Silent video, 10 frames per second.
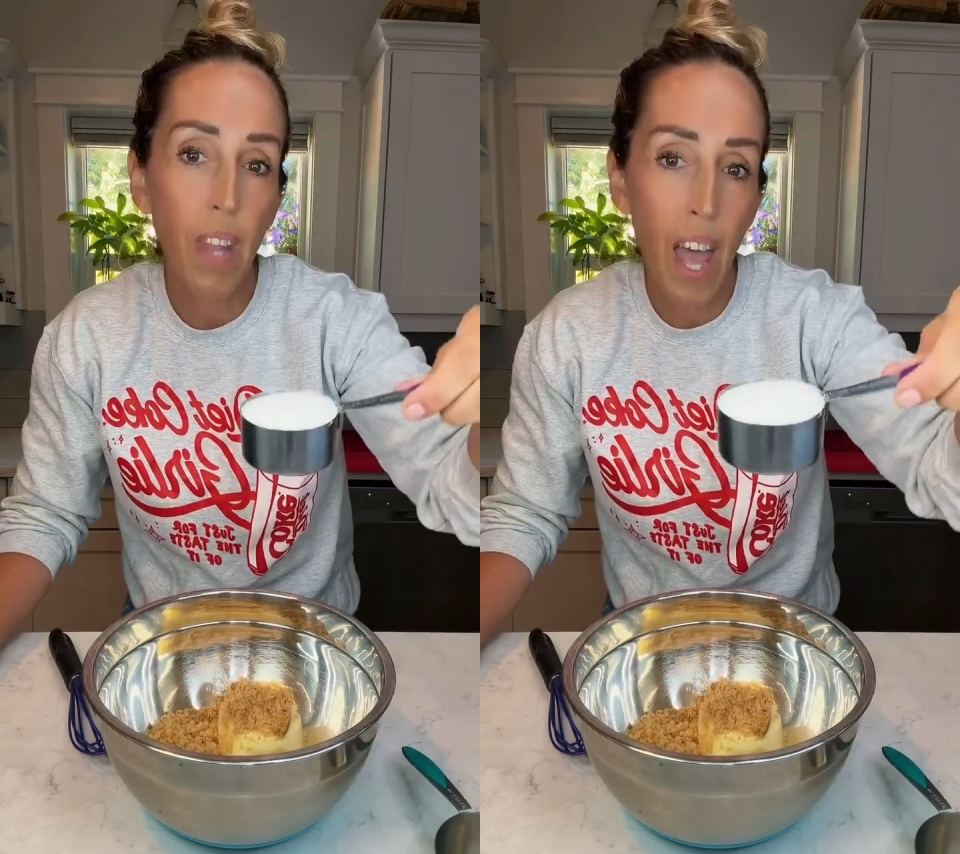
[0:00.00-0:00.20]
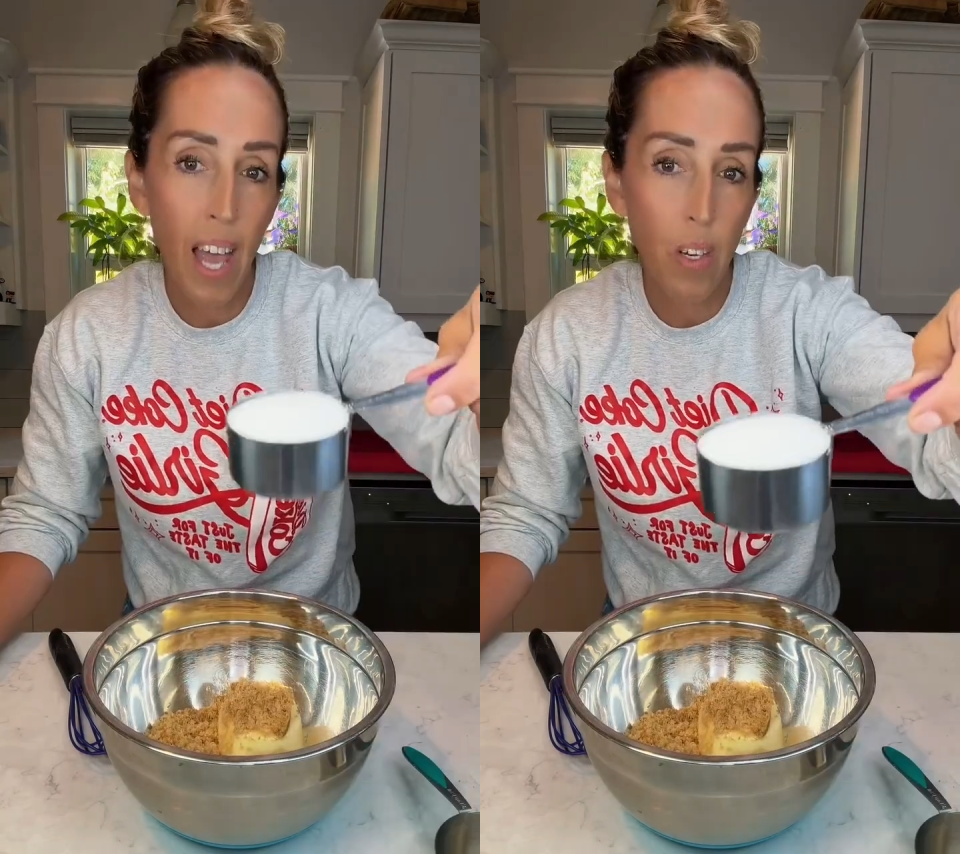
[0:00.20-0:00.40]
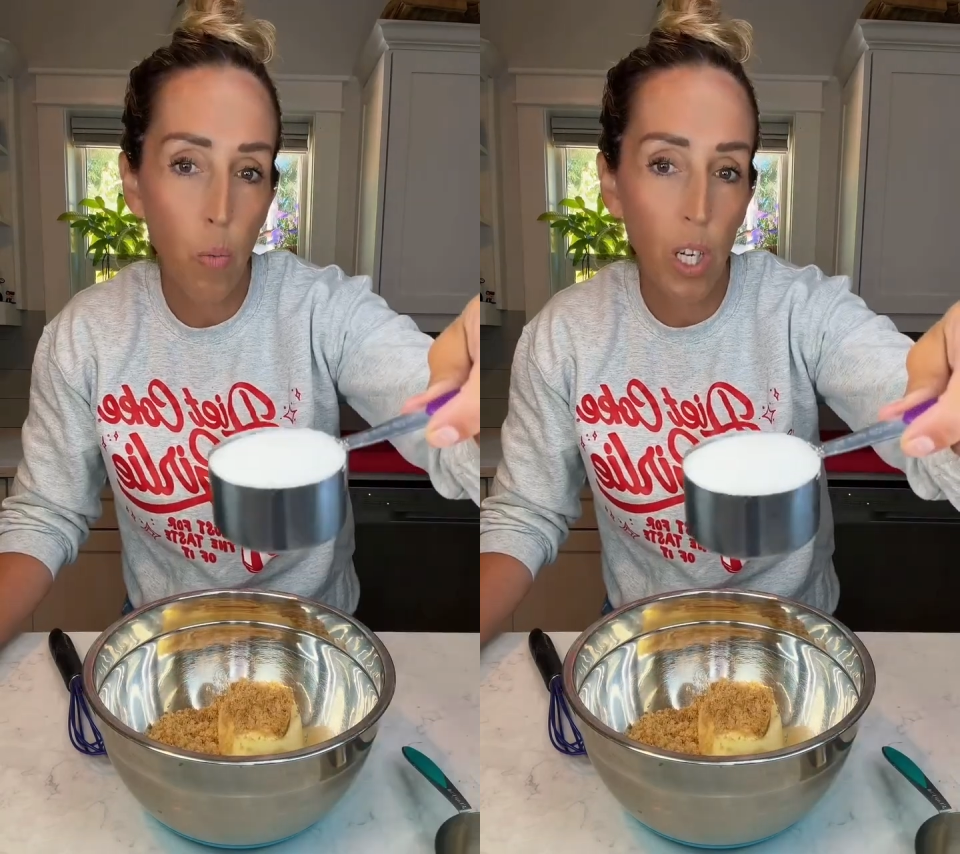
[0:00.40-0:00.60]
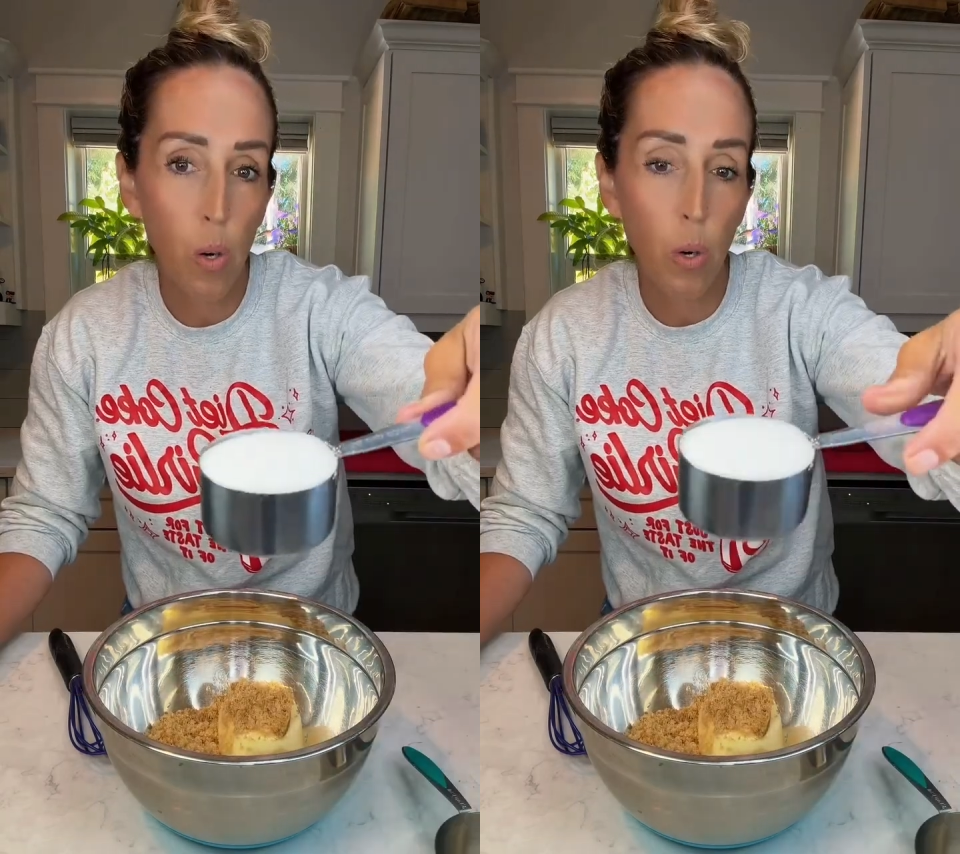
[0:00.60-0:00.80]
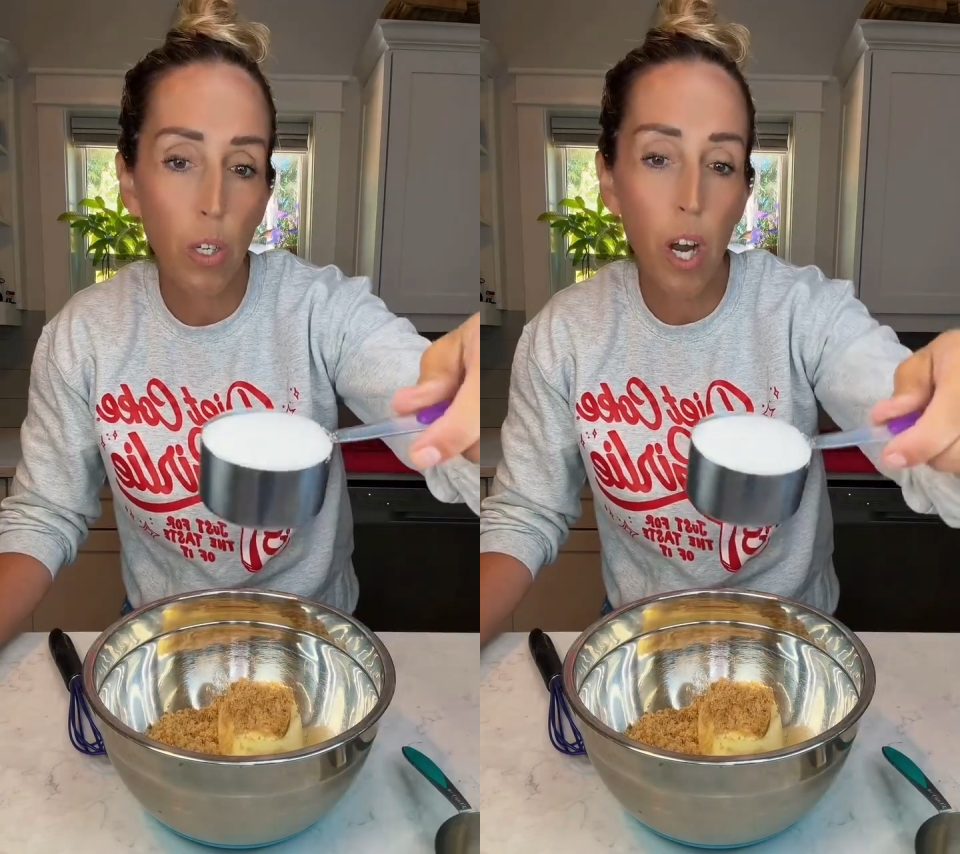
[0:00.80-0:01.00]
and
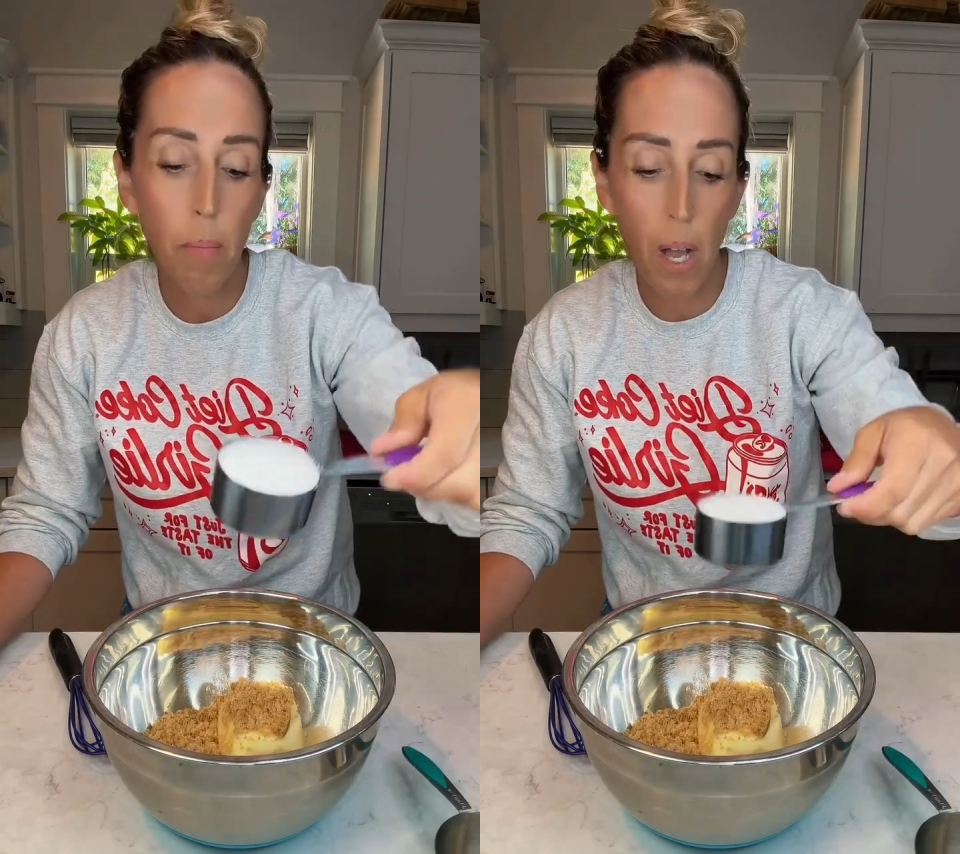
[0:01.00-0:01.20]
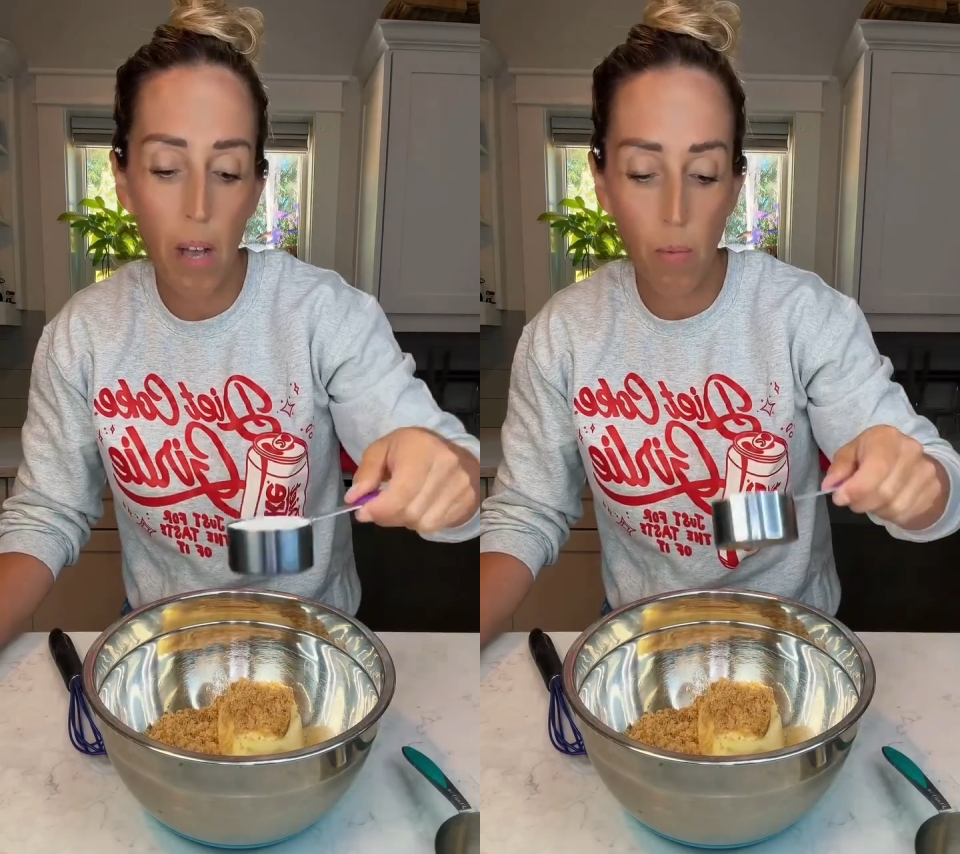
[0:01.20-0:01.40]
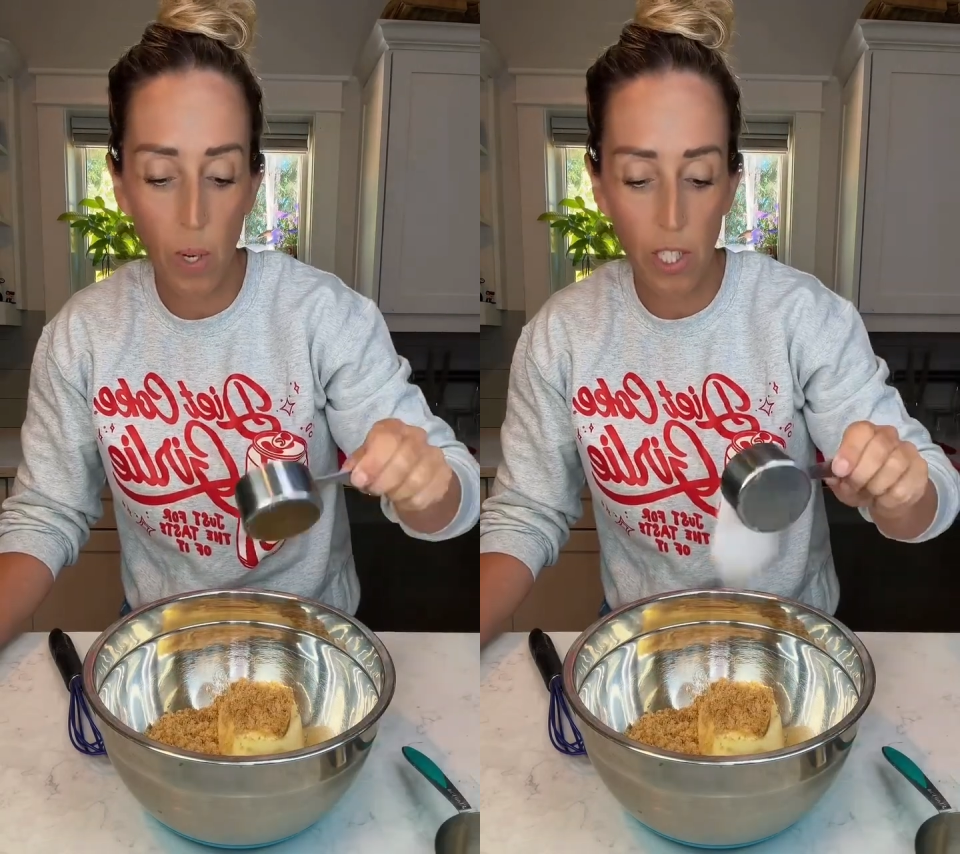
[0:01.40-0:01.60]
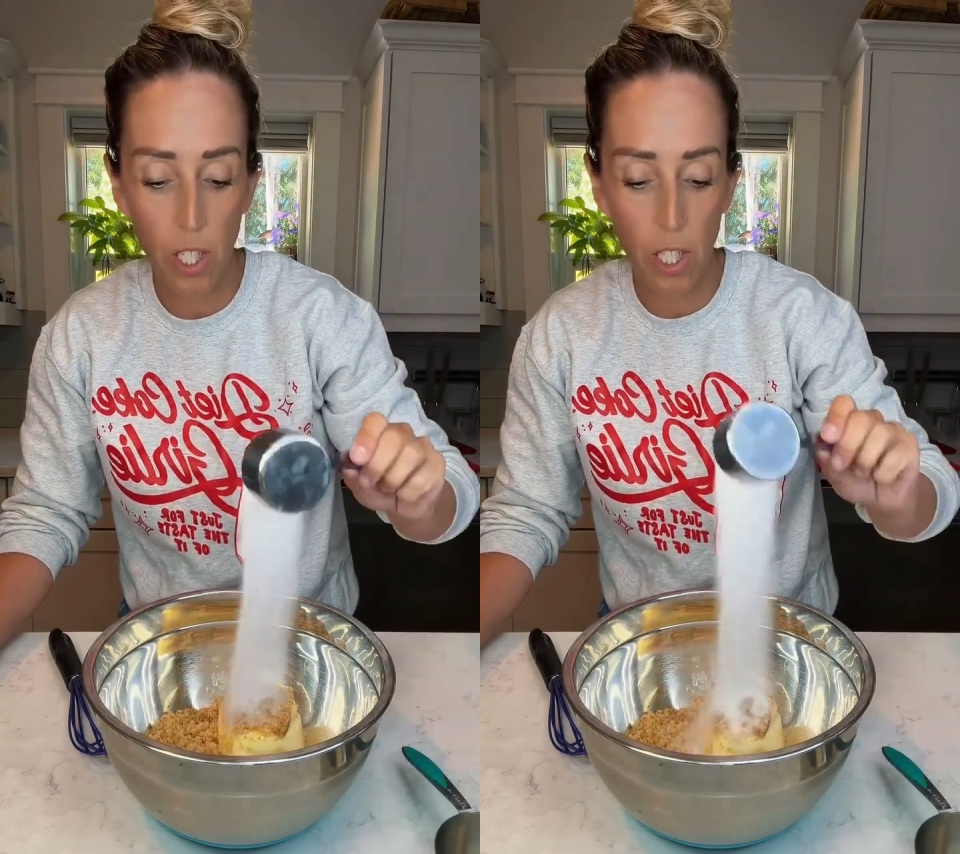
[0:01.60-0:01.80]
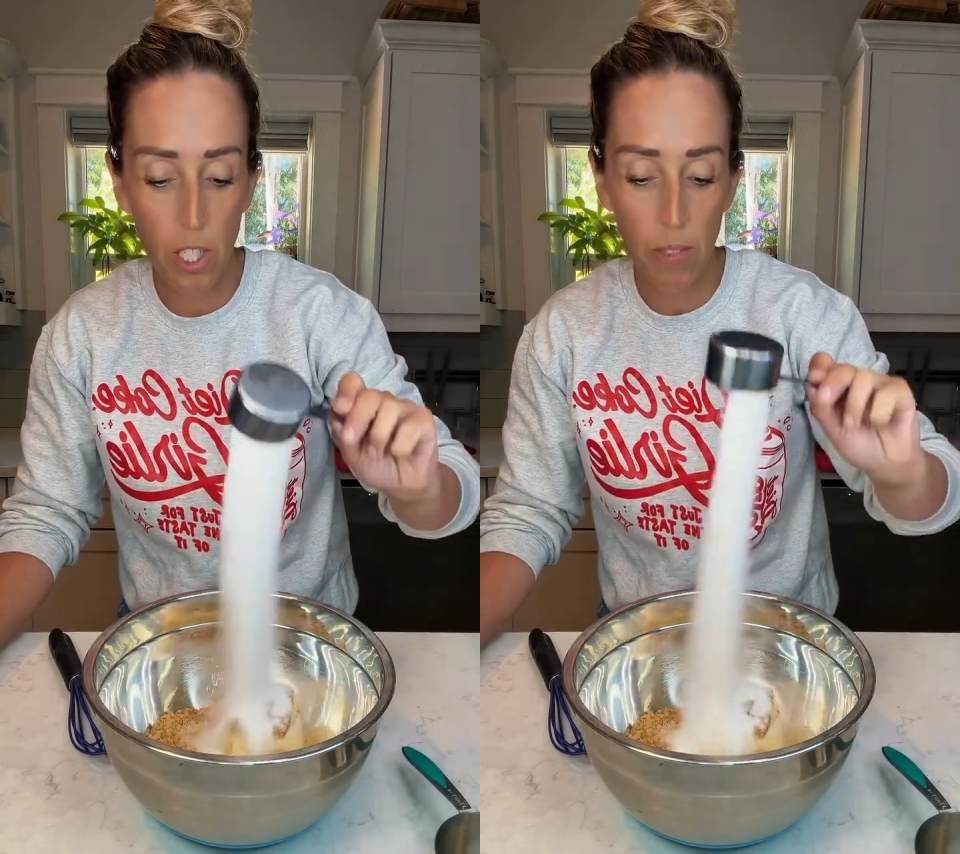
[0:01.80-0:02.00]
1/4 cup of white sugar.